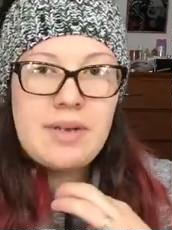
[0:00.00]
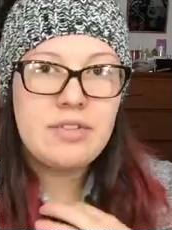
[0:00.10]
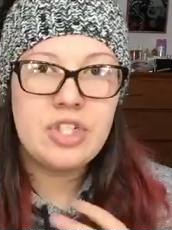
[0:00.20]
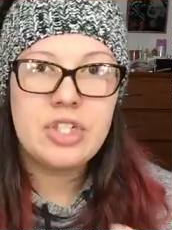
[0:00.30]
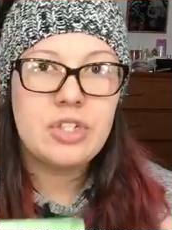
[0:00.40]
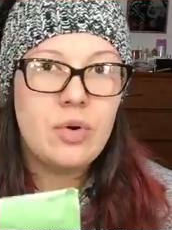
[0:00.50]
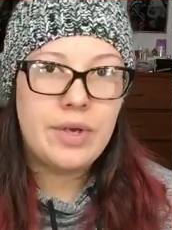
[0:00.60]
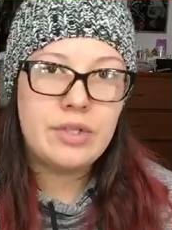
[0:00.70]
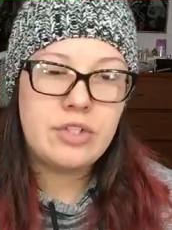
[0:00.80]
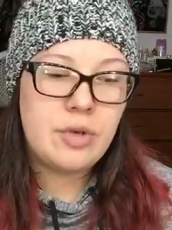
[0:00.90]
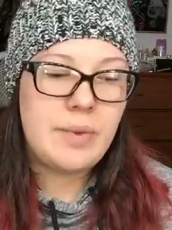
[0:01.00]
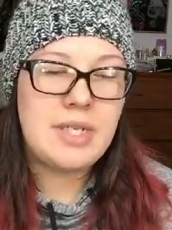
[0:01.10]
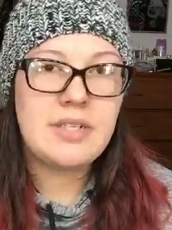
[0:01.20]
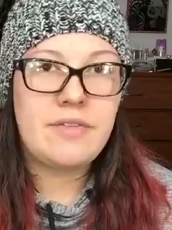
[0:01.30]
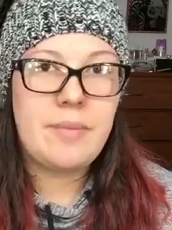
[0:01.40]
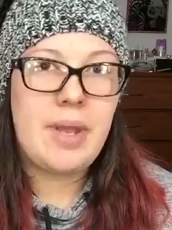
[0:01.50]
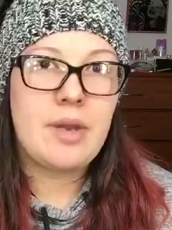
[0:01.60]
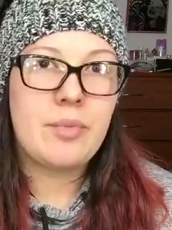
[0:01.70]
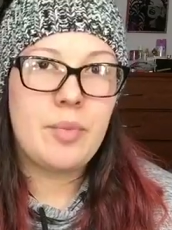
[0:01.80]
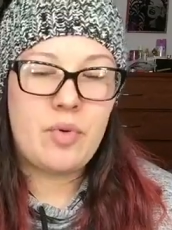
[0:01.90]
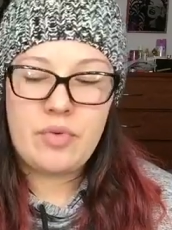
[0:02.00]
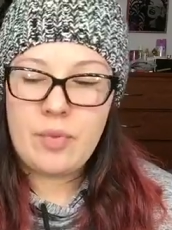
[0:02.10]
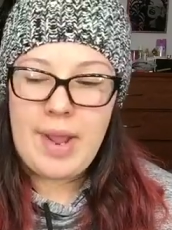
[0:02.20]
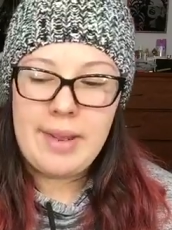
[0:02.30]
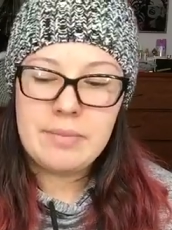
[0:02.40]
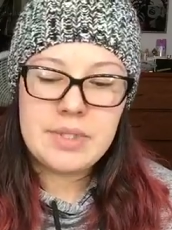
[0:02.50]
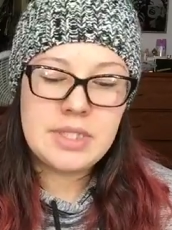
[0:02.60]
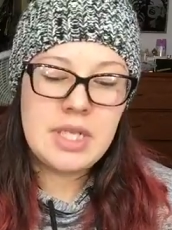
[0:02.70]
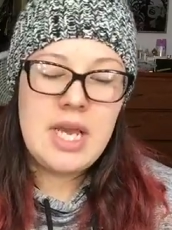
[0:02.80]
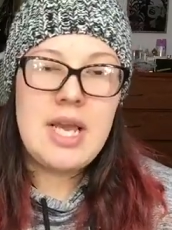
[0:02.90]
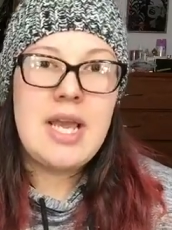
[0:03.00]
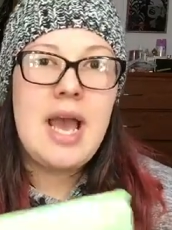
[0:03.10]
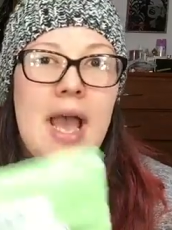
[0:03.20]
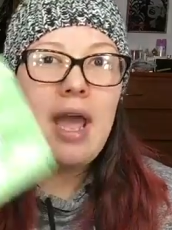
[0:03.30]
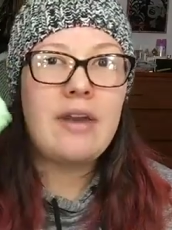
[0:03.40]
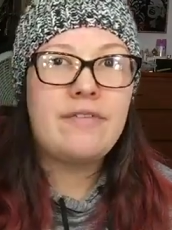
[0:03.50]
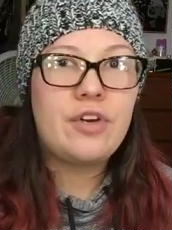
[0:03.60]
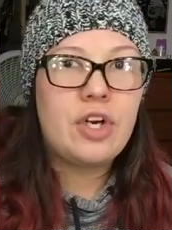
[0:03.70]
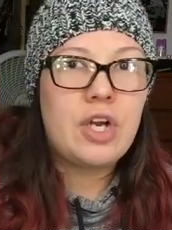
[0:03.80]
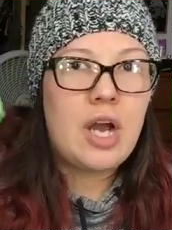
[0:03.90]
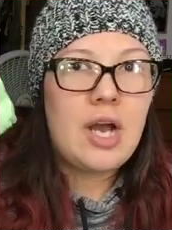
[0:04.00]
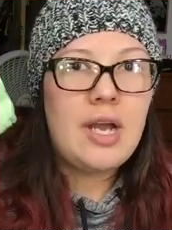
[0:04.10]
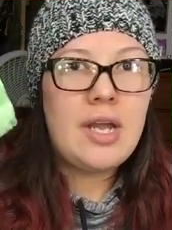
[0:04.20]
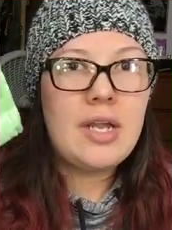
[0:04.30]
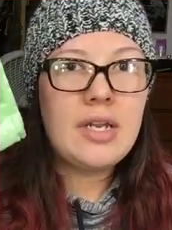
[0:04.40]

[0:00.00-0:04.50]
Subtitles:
after just going through so many different makeup remover wipes, I had forgot